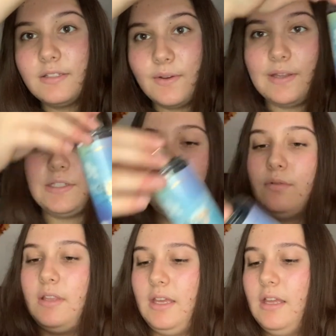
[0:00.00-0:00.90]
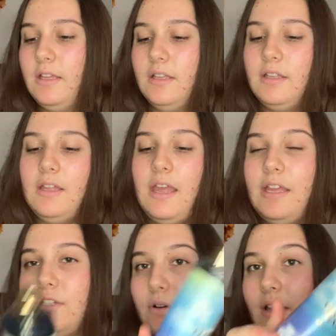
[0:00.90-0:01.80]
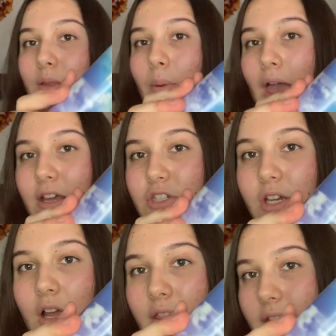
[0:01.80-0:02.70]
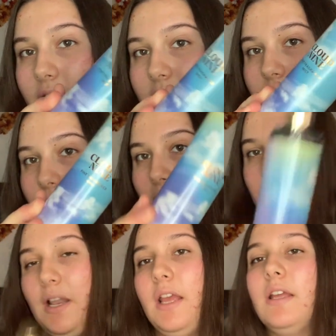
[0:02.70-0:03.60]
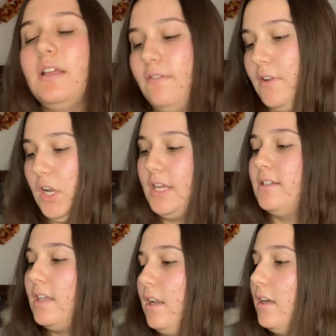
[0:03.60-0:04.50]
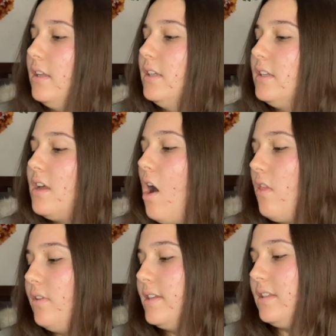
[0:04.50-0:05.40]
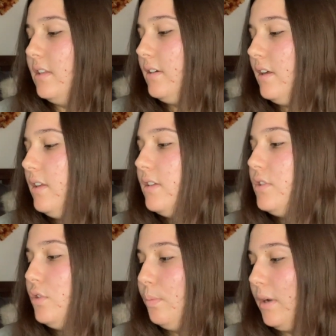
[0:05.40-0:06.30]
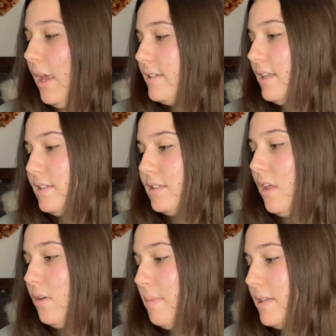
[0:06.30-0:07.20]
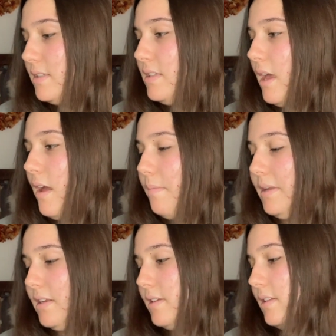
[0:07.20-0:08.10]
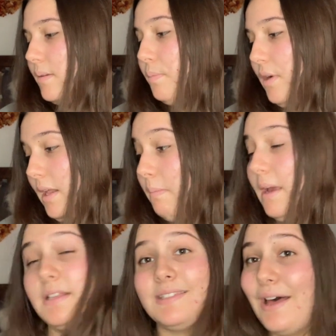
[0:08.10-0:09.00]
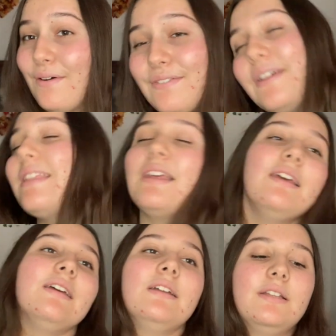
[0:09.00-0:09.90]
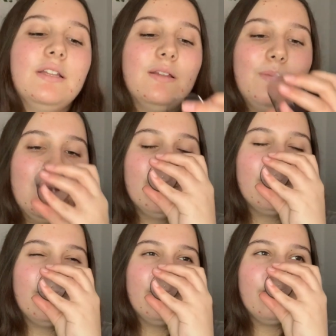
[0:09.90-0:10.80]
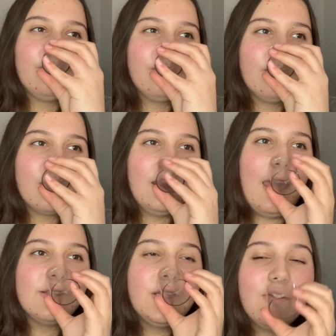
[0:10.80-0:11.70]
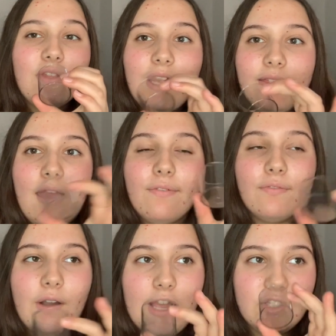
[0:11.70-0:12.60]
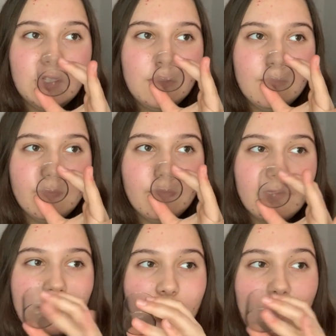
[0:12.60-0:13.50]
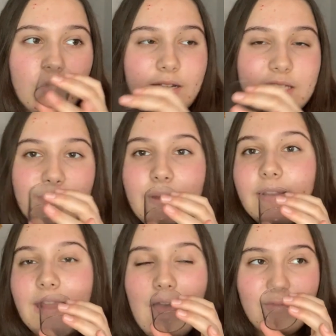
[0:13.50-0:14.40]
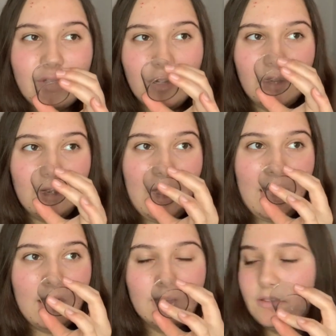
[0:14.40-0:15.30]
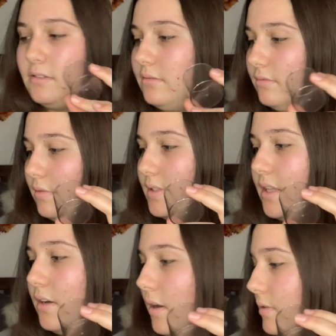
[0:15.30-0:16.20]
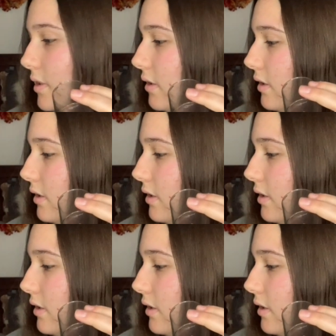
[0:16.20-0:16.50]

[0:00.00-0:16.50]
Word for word: So I do really enjoy the packaging on this. It's very pretty, very aesthetic, although it doesn't look super nice next to other mists. Um, it does look pretty by itself, I think. But yeah, so you definitely get that fresh, crisp lavender and what was the other note?